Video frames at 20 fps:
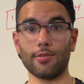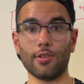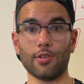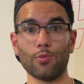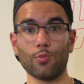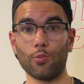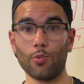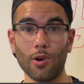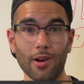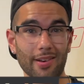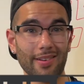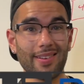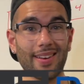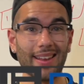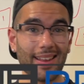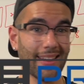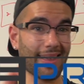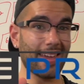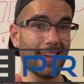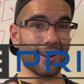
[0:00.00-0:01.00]
There's one,
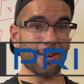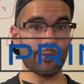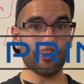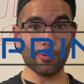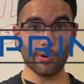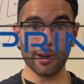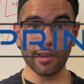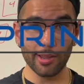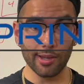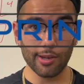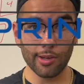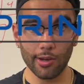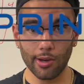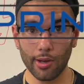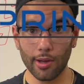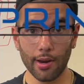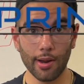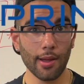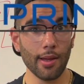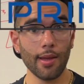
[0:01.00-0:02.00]
getting really
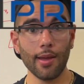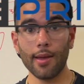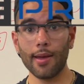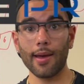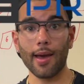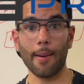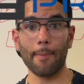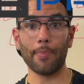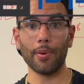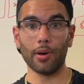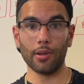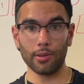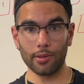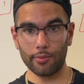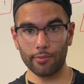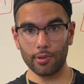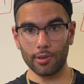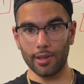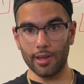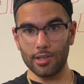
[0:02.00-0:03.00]
good at building a
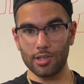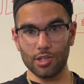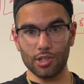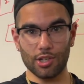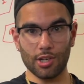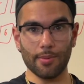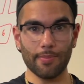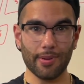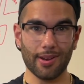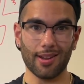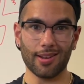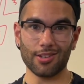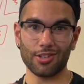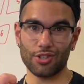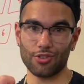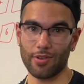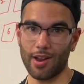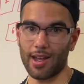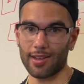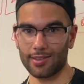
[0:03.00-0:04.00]
relationship and
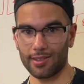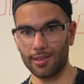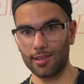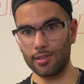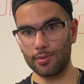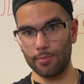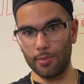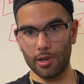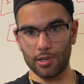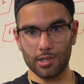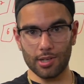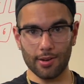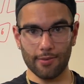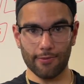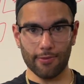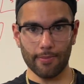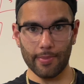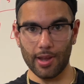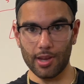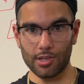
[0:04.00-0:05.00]
extracting as much
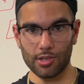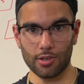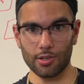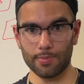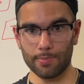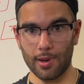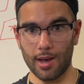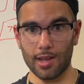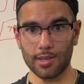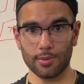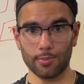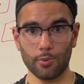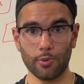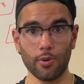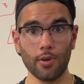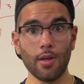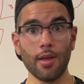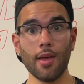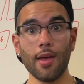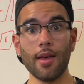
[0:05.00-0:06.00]
information as
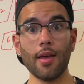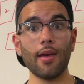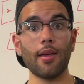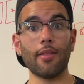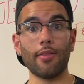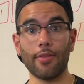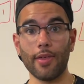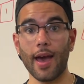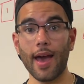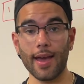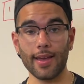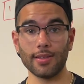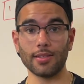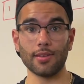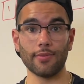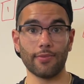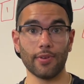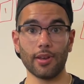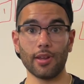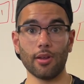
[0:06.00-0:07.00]
possible. That is
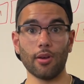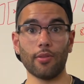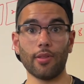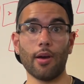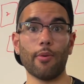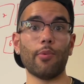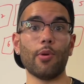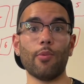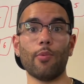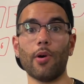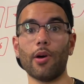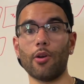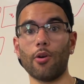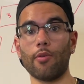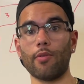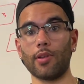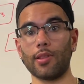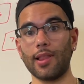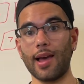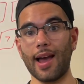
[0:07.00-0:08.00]
the video that we went
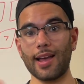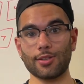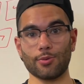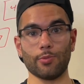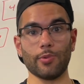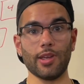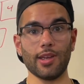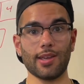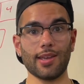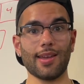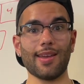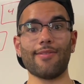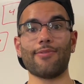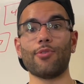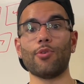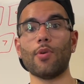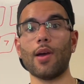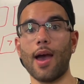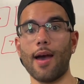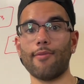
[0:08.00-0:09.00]
over last week. If
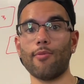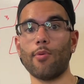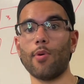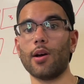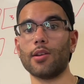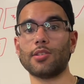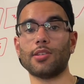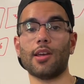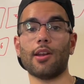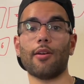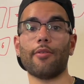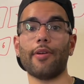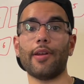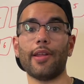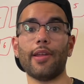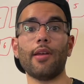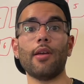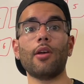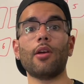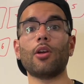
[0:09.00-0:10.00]
you haven't watched that
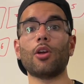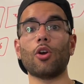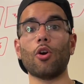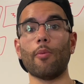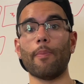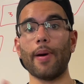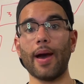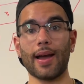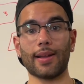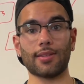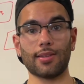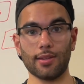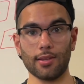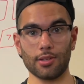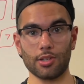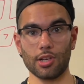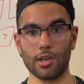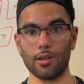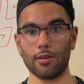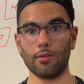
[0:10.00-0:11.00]
already, go back to the
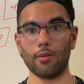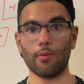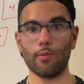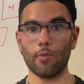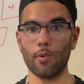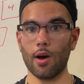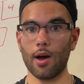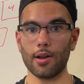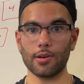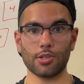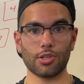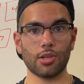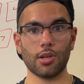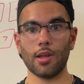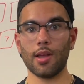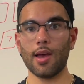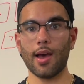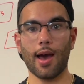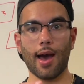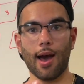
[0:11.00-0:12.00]
channel and watch
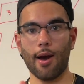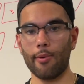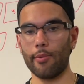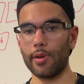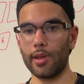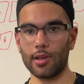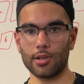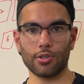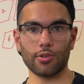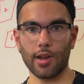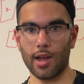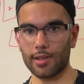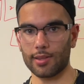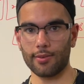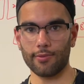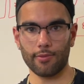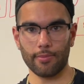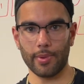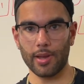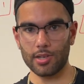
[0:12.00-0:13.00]
how we extract
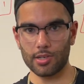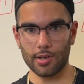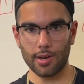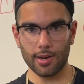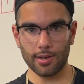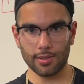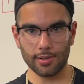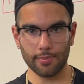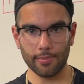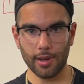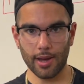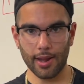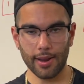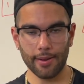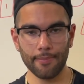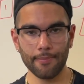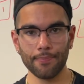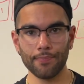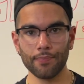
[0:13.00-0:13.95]
information out of somebody.